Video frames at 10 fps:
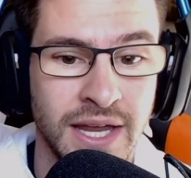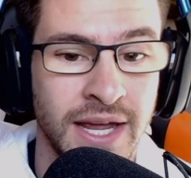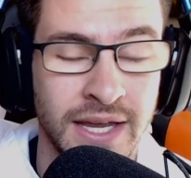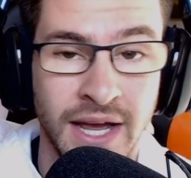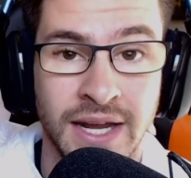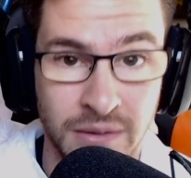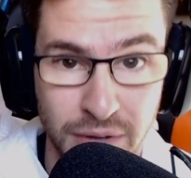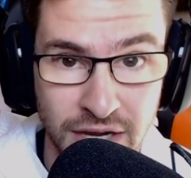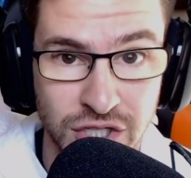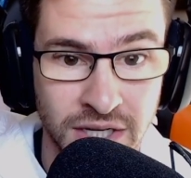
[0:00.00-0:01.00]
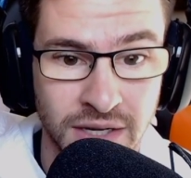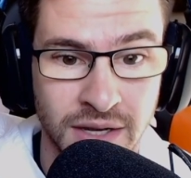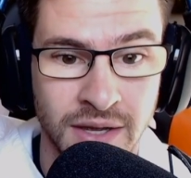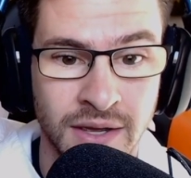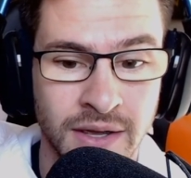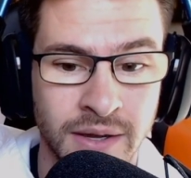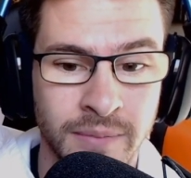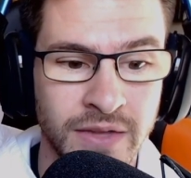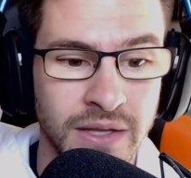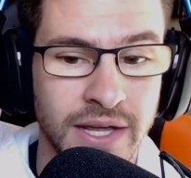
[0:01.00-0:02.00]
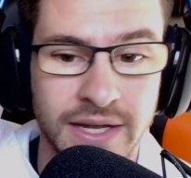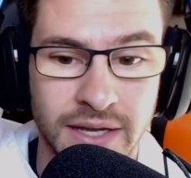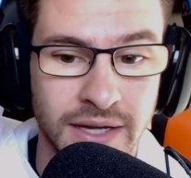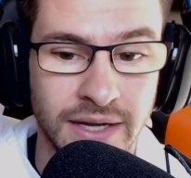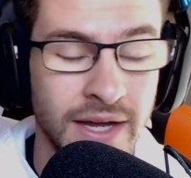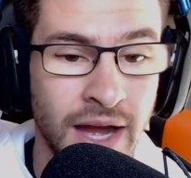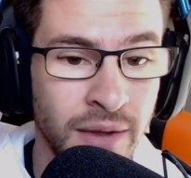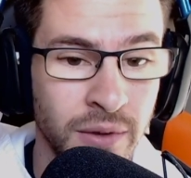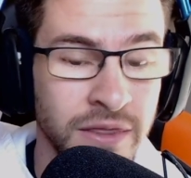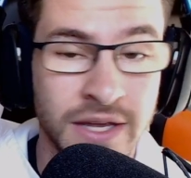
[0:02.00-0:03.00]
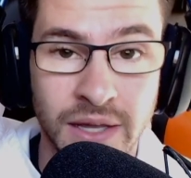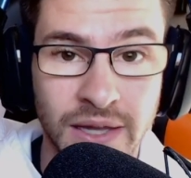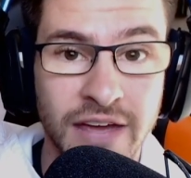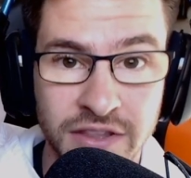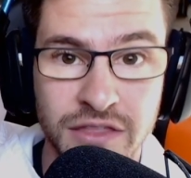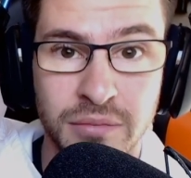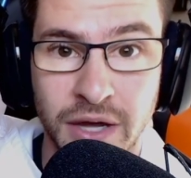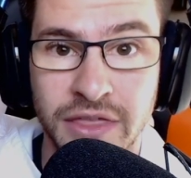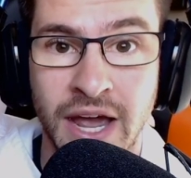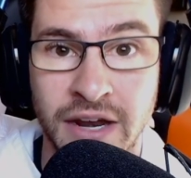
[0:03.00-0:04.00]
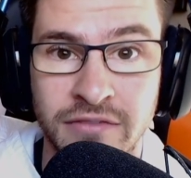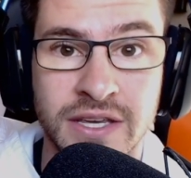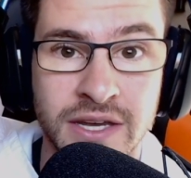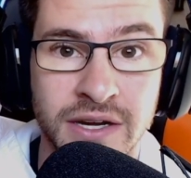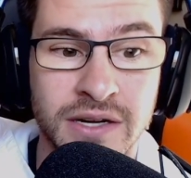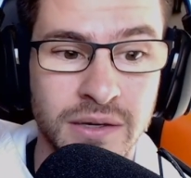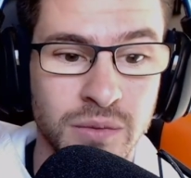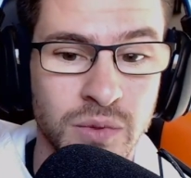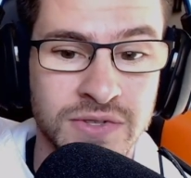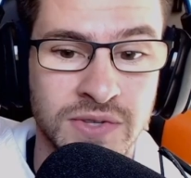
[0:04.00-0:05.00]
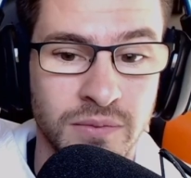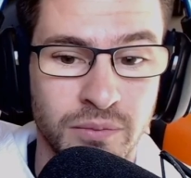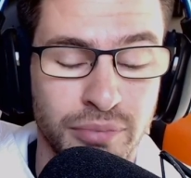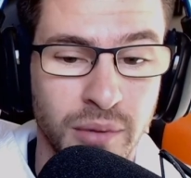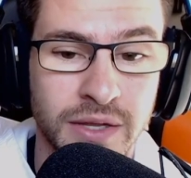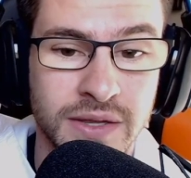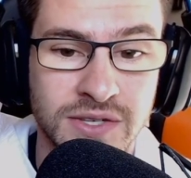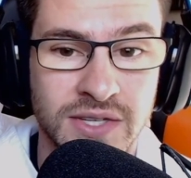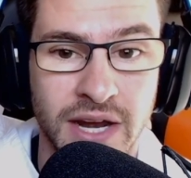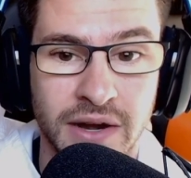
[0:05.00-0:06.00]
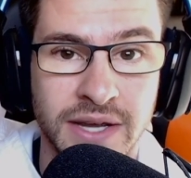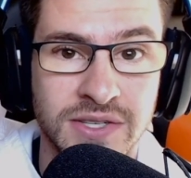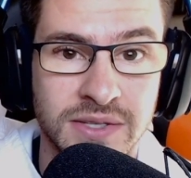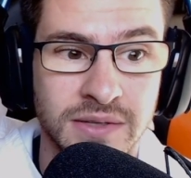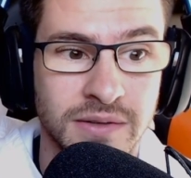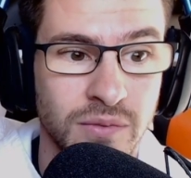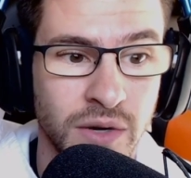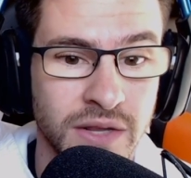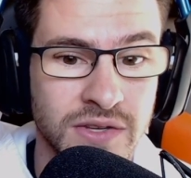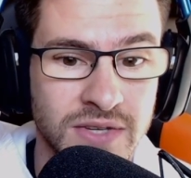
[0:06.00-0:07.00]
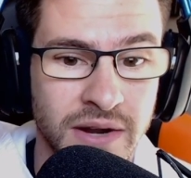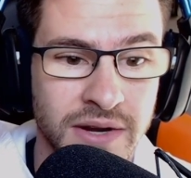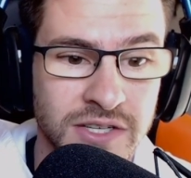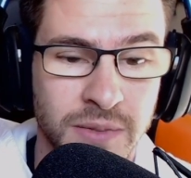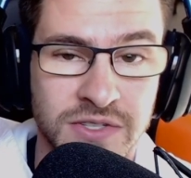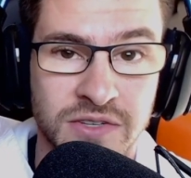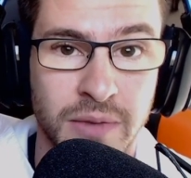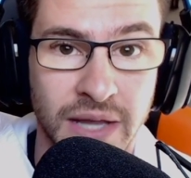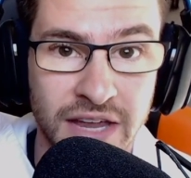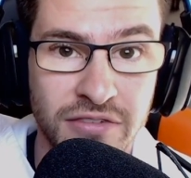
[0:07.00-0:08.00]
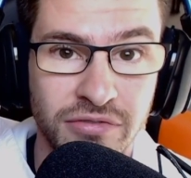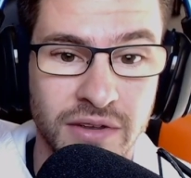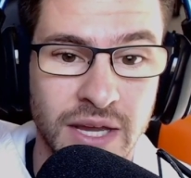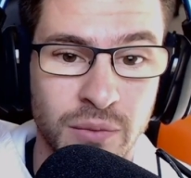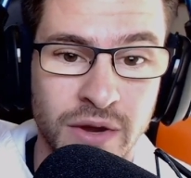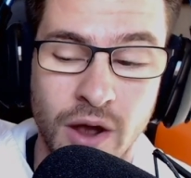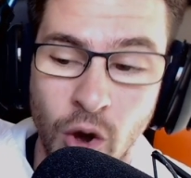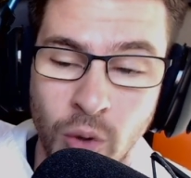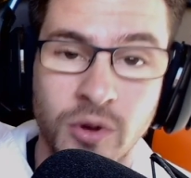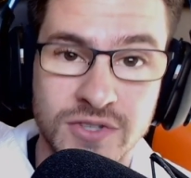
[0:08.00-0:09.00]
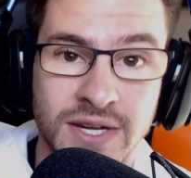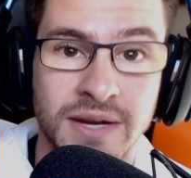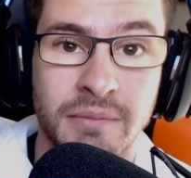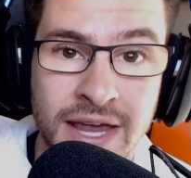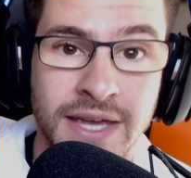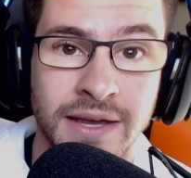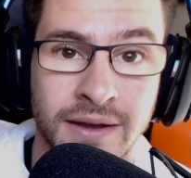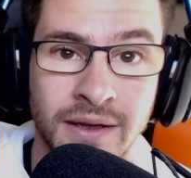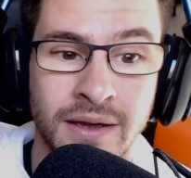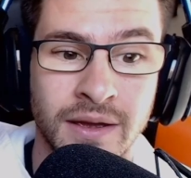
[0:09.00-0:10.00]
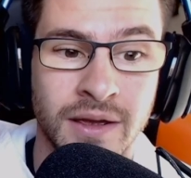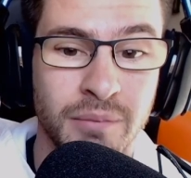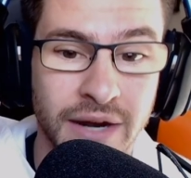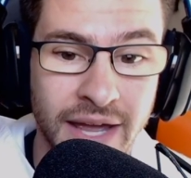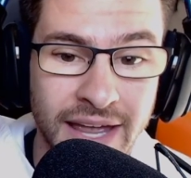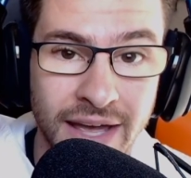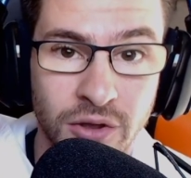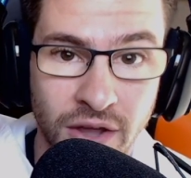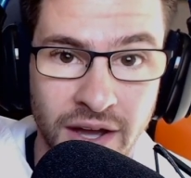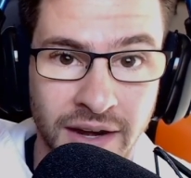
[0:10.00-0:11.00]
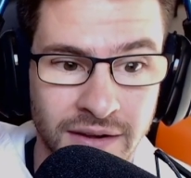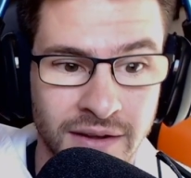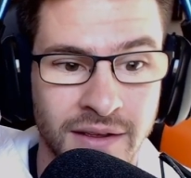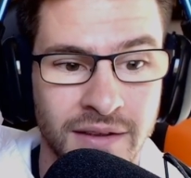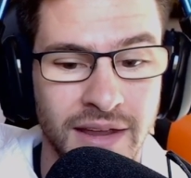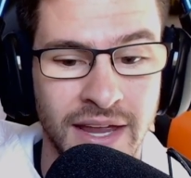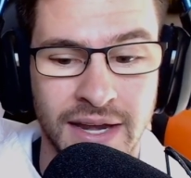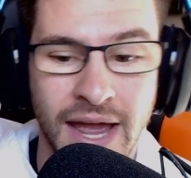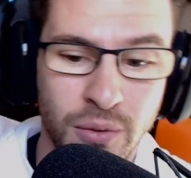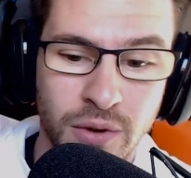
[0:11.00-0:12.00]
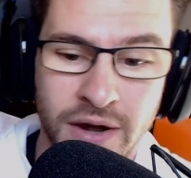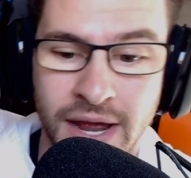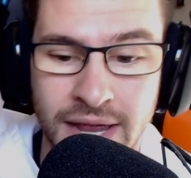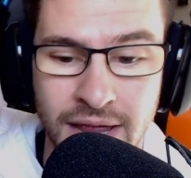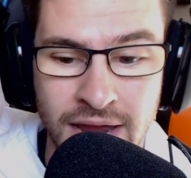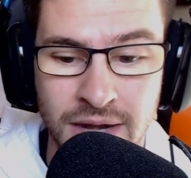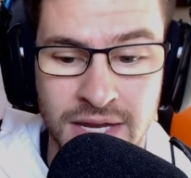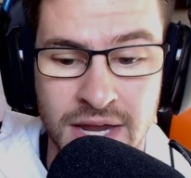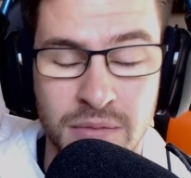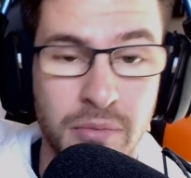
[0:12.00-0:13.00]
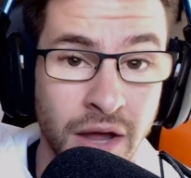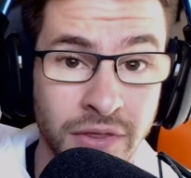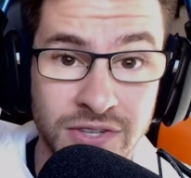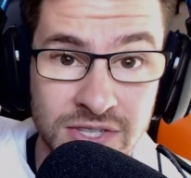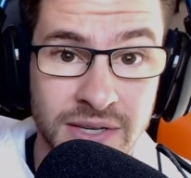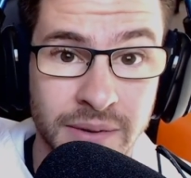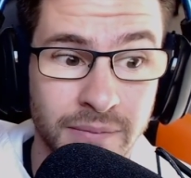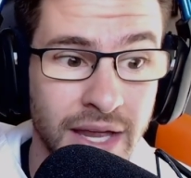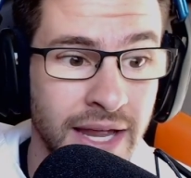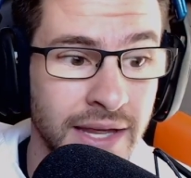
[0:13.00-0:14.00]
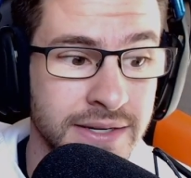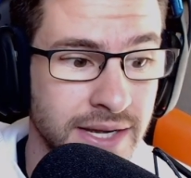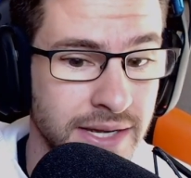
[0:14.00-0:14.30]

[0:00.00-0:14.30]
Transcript: and I got impatient, like the 11th month out of the year was probably the scariest, one of the scariest months of my life. We almost didn't make it, but I held on. And now we're at 18 months, and